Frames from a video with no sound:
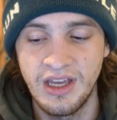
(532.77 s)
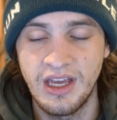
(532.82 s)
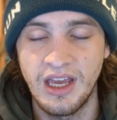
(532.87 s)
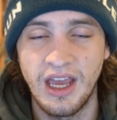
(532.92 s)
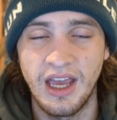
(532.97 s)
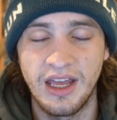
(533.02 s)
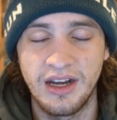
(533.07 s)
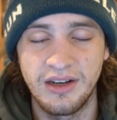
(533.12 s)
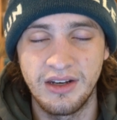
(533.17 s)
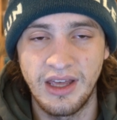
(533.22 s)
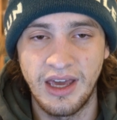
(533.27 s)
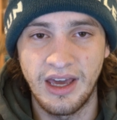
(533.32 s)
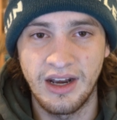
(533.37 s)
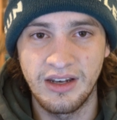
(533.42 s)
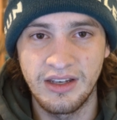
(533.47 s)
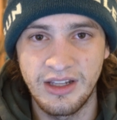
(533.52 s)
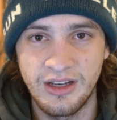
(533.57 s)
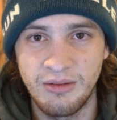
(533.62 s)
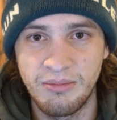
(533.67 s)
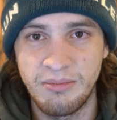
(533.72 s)
and add a
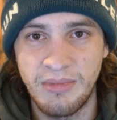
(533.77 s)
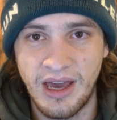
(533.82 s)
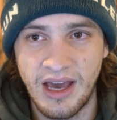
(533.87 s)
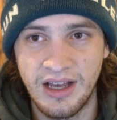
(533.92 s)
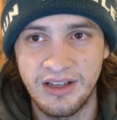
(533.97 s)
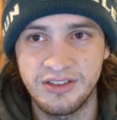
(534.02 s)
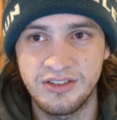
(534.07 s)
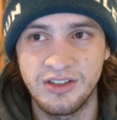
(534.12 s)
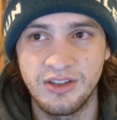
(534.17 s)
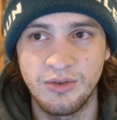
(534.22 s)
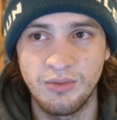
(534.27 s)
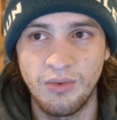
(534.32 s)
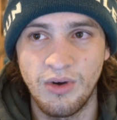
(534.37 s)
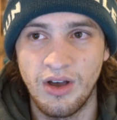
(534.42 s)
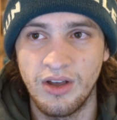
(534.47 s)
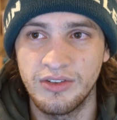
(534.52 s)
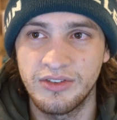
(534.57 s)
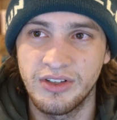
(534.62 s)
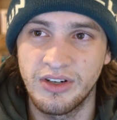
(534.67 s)
little mass to the walls.